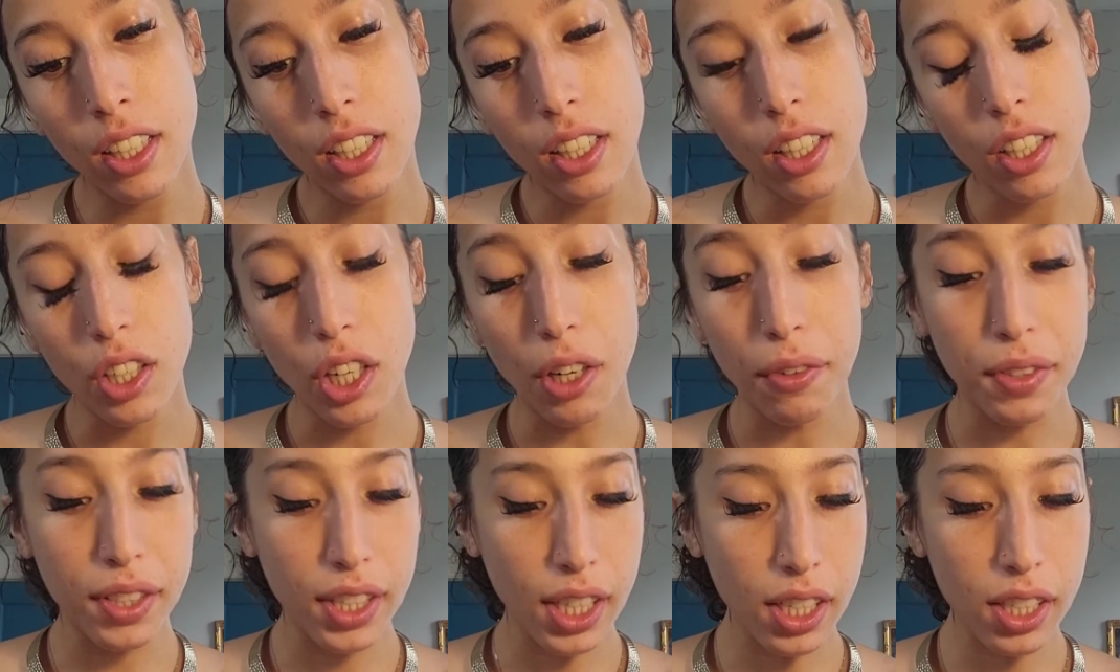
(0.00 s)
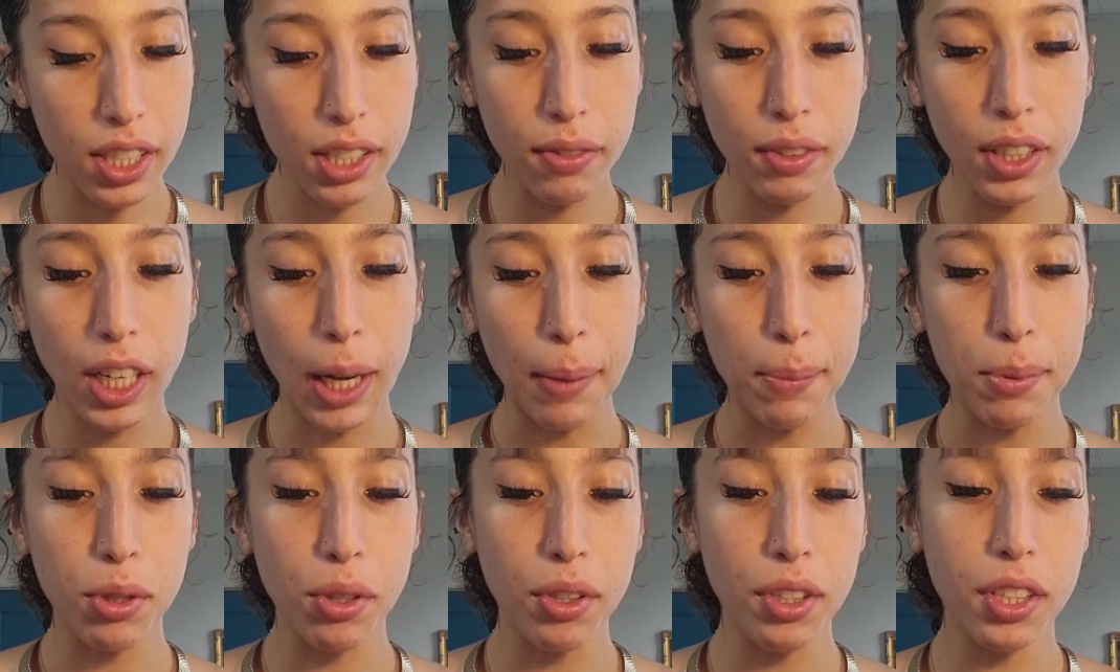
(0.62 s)
You have 6 of
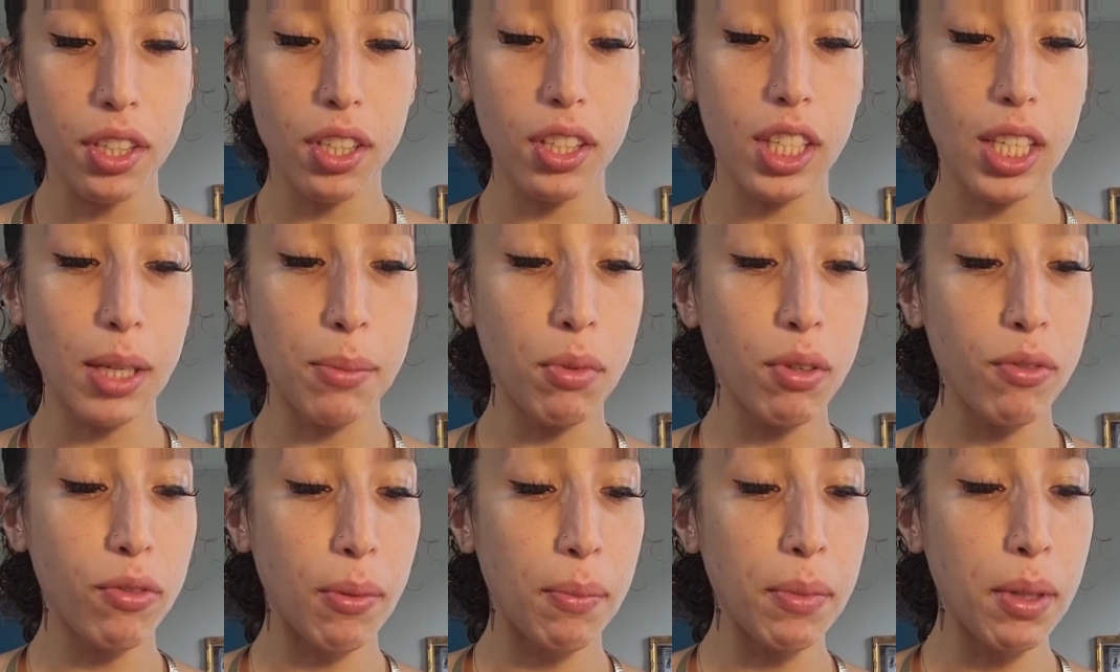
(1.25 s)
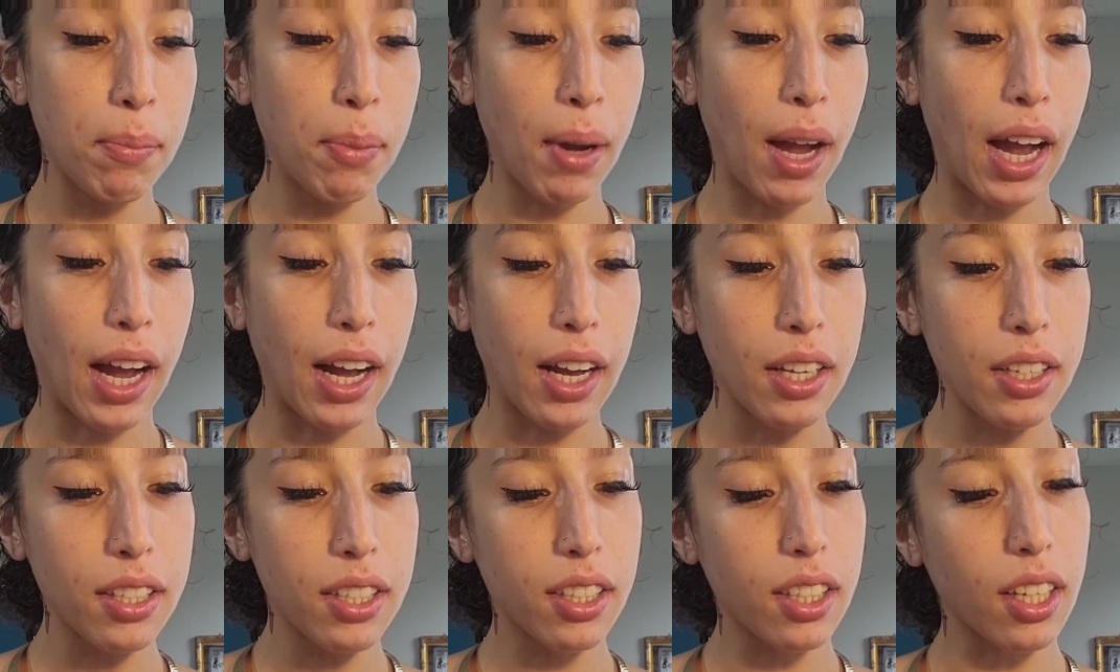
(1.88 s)
Cups, so this is someone from the
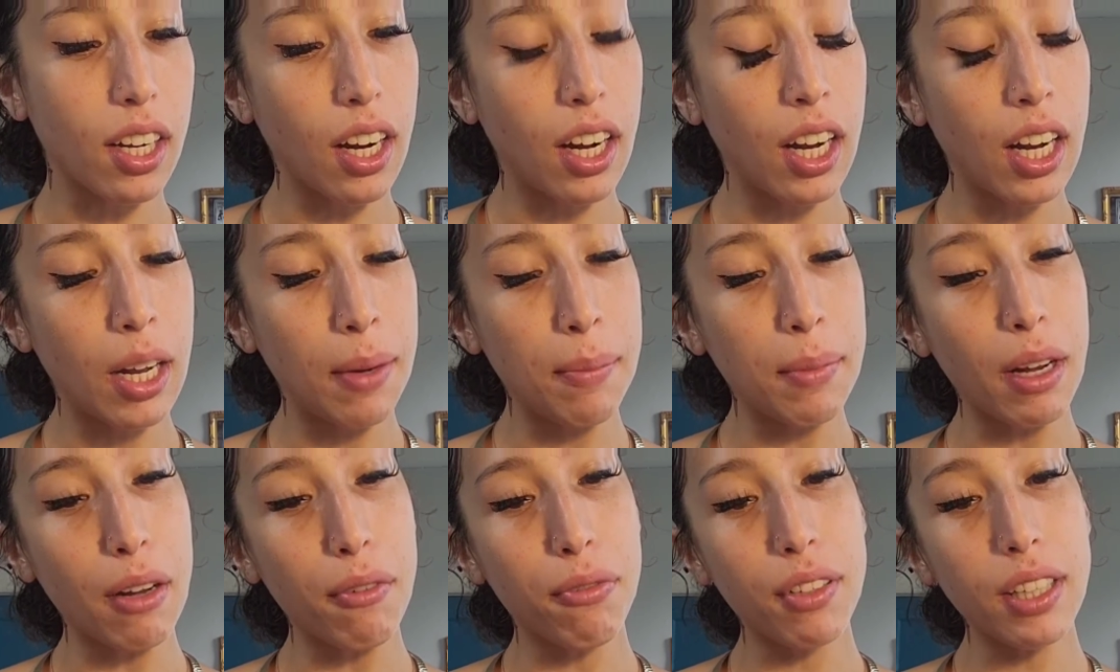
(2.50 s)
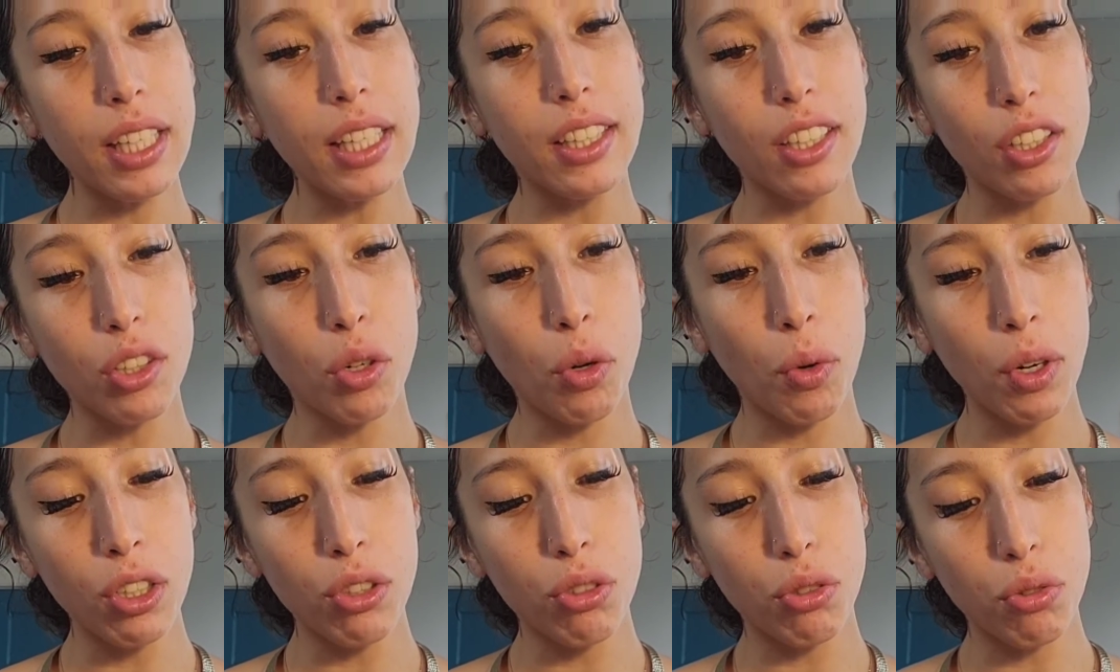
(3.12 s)
past. And I feel like they're
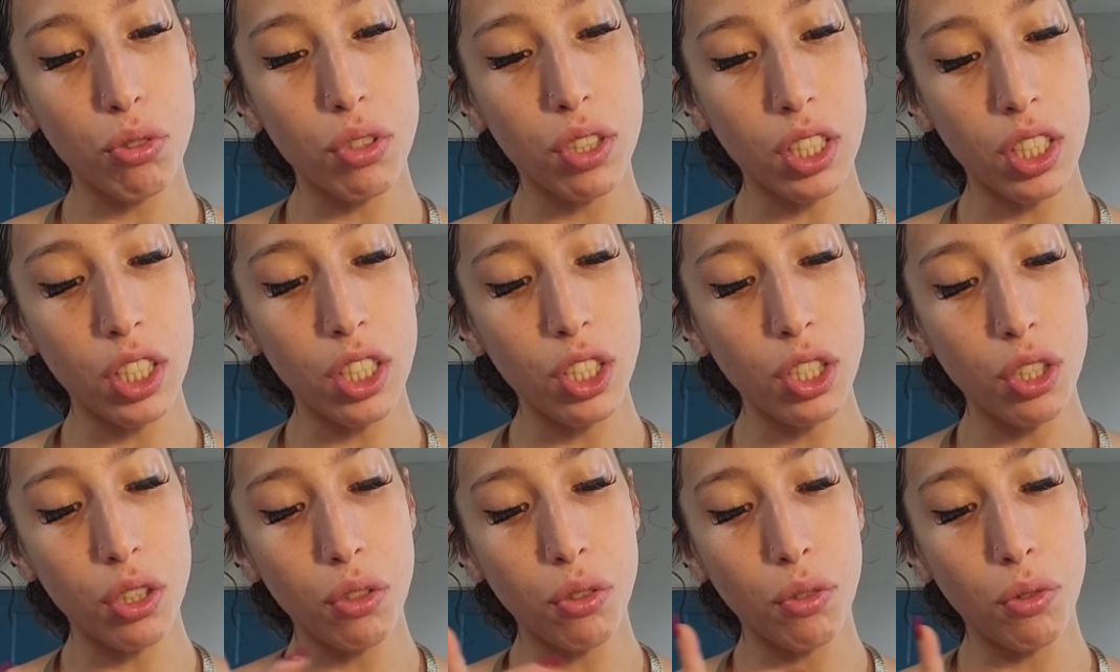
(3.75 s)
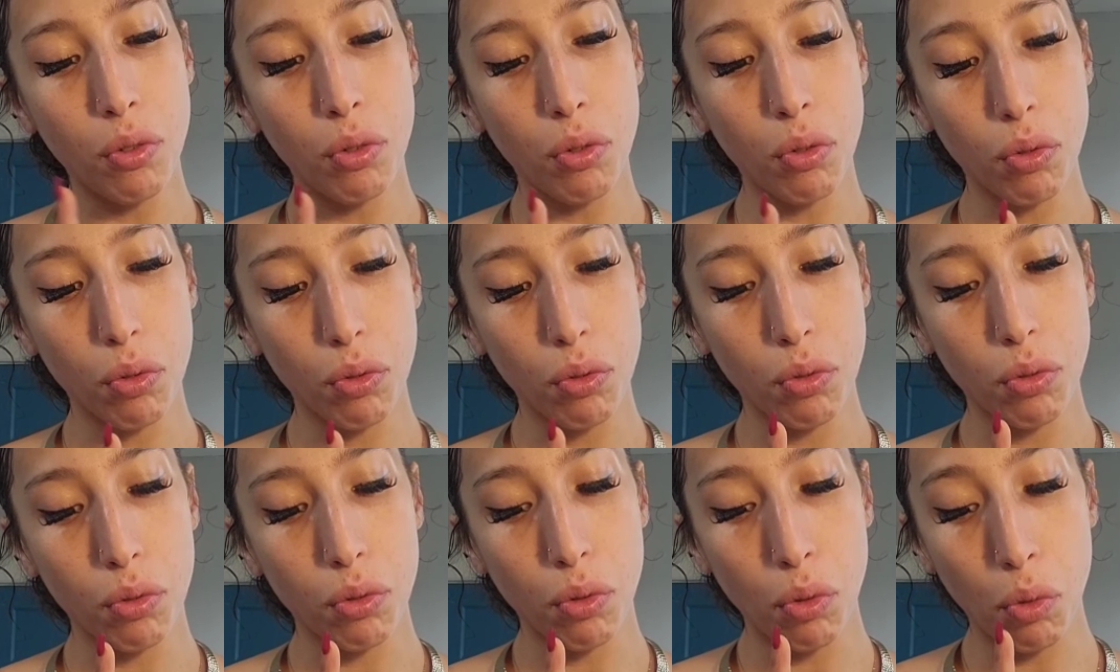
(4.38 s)
going to see you
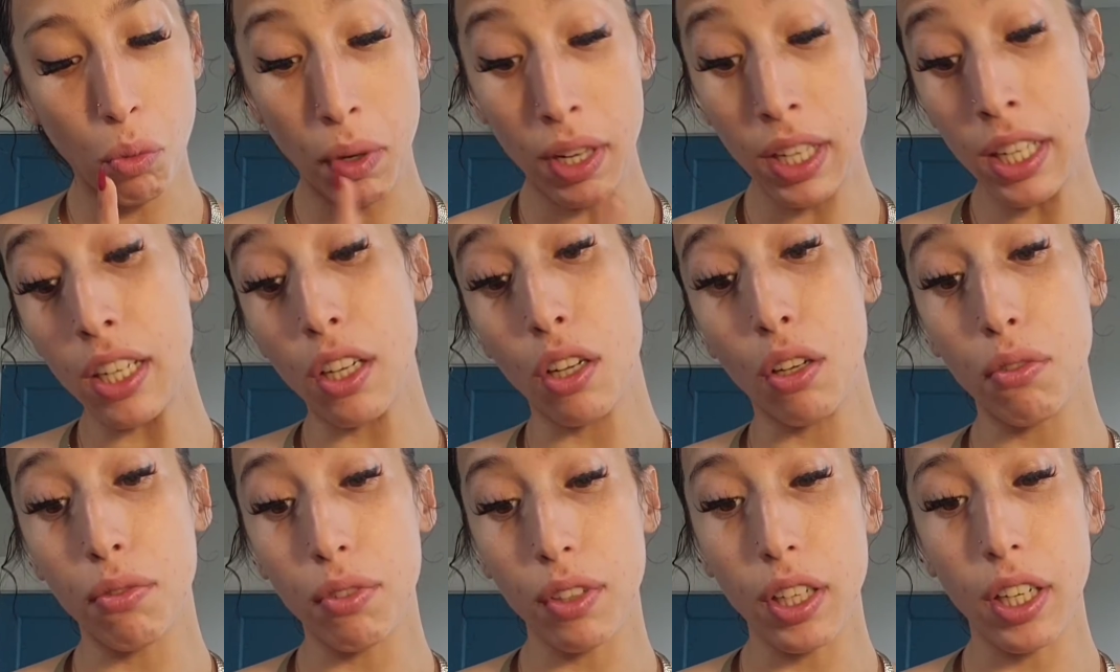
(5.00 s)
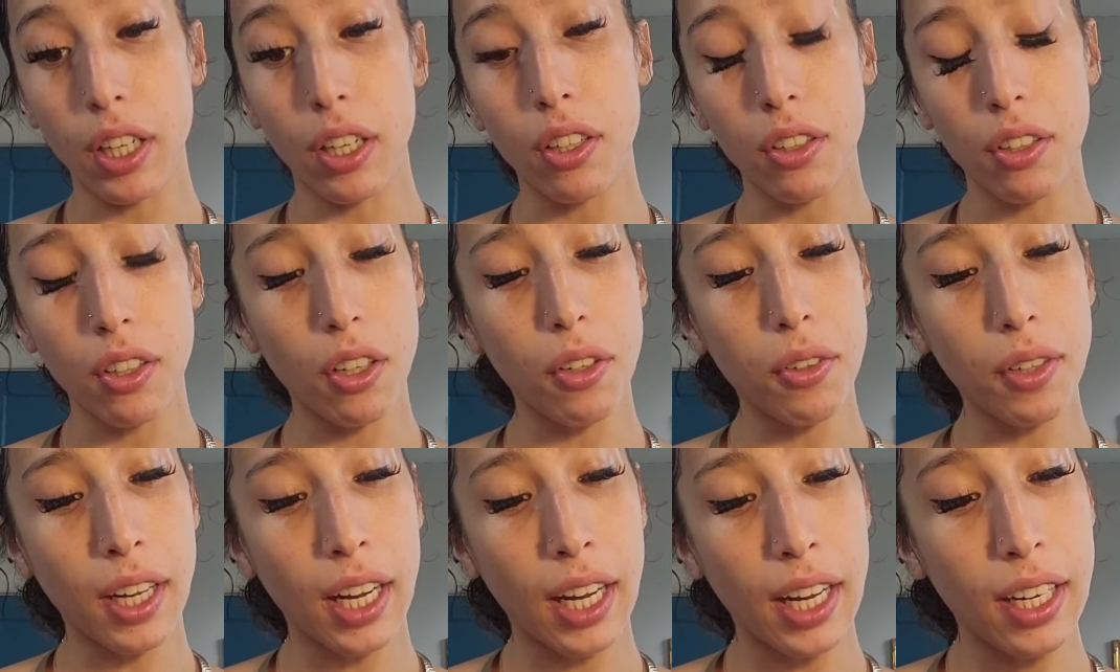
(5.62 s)
winning over here,
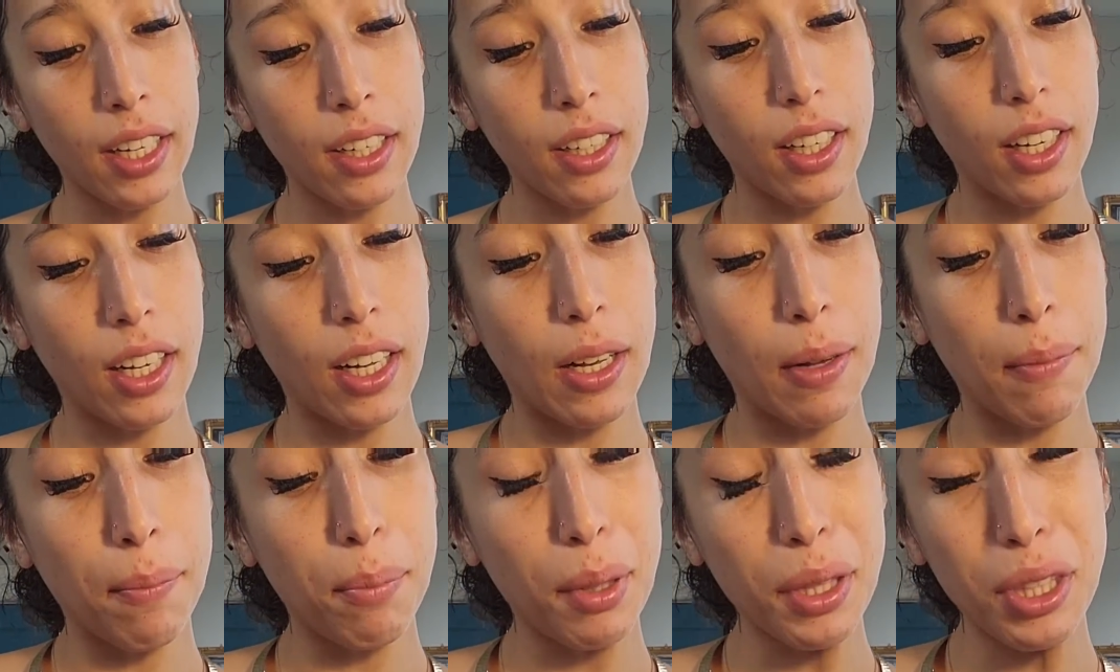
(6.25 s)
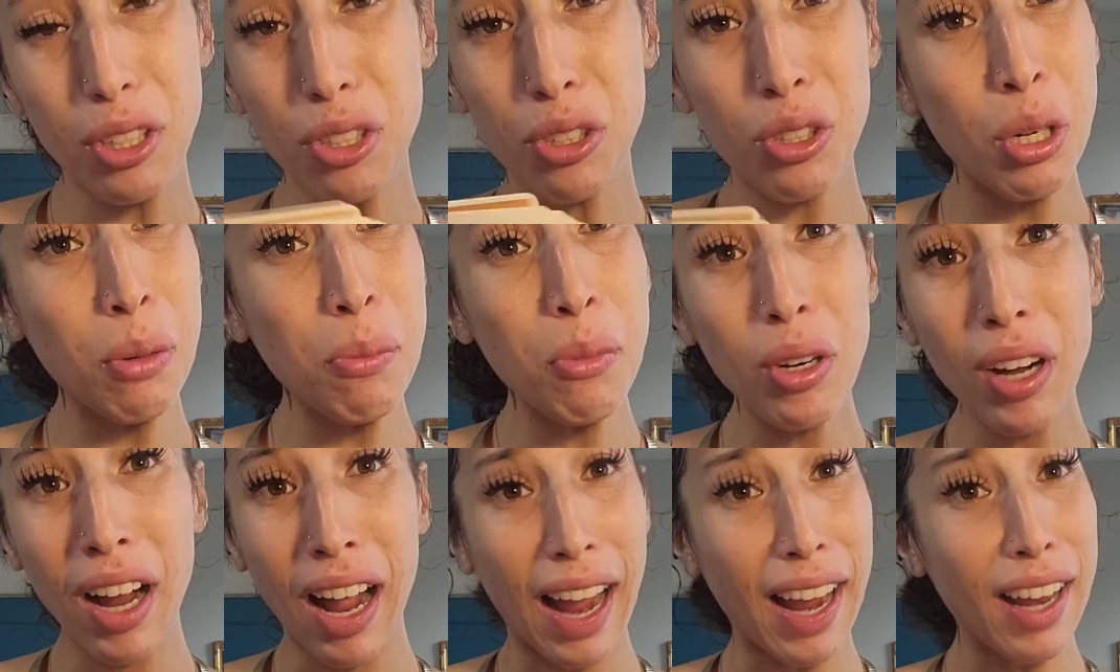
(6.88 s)
okay? But there's no
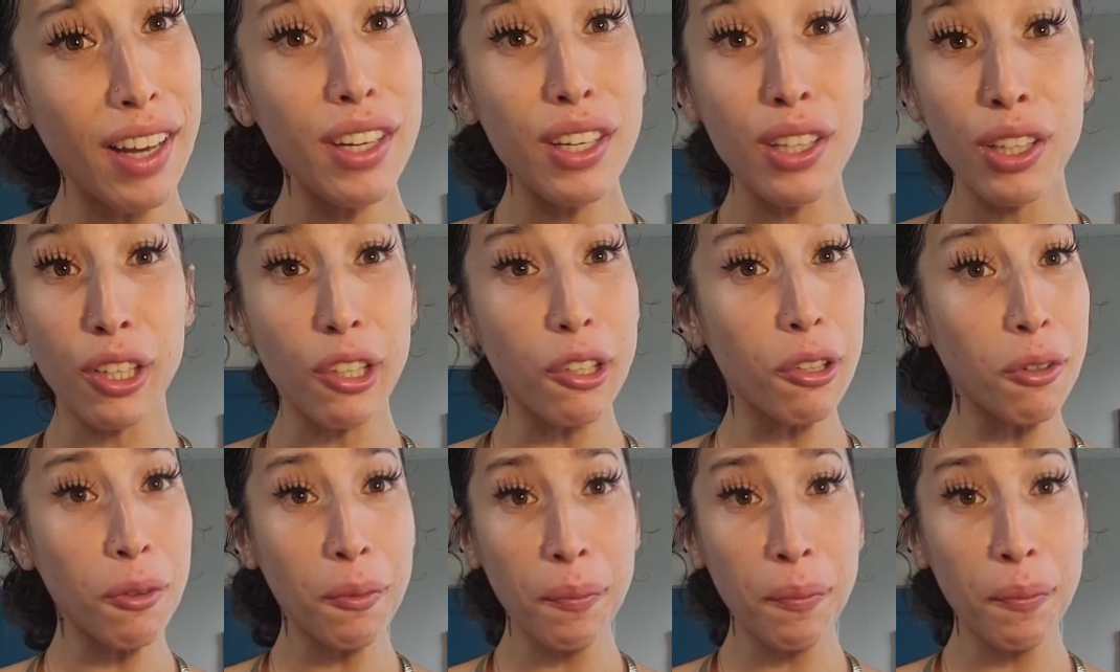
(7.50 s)
more hiding you.